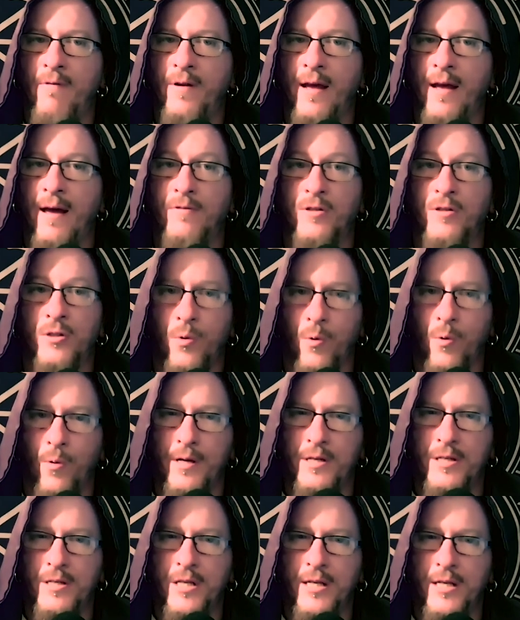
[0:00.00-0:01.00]
and have
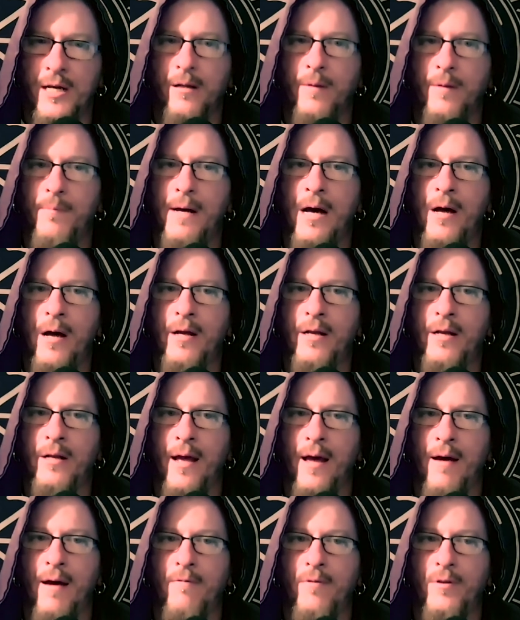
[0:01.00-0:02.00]
stories to tell about it, and
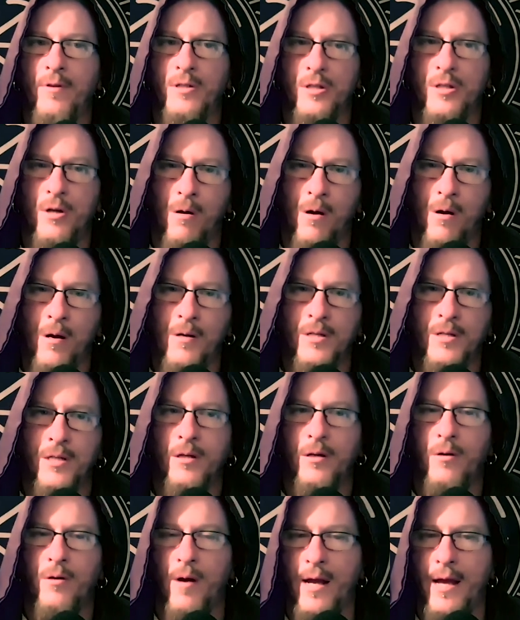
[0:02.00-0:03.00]
have the scars and
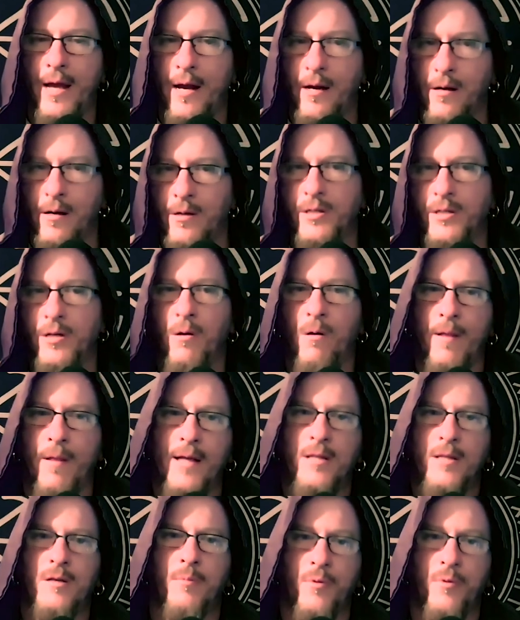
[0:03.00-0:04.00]
the gray hairs and all
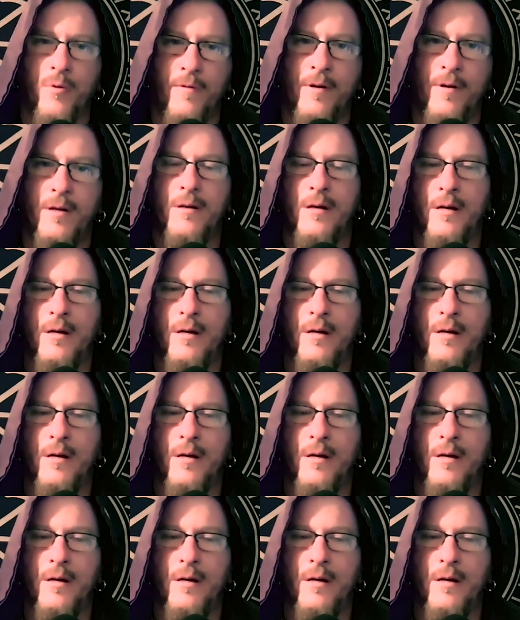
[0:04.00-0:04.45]
that to prove it,